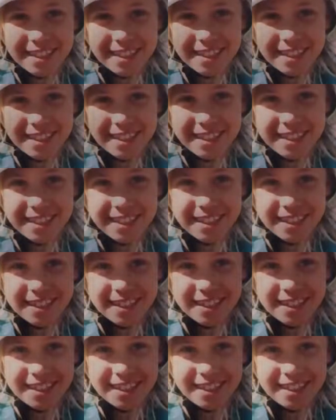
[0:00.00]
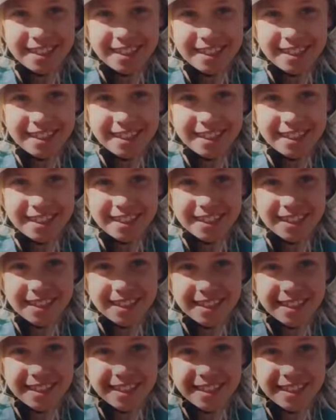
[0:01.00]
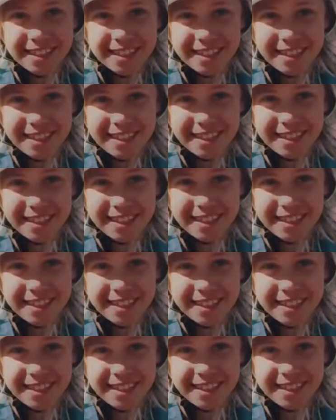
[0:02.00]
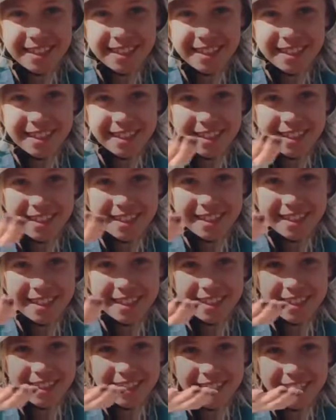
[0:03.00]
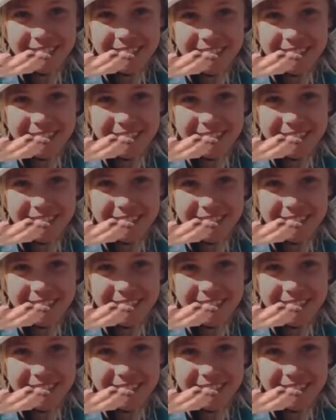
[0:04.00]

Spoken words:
[no speech]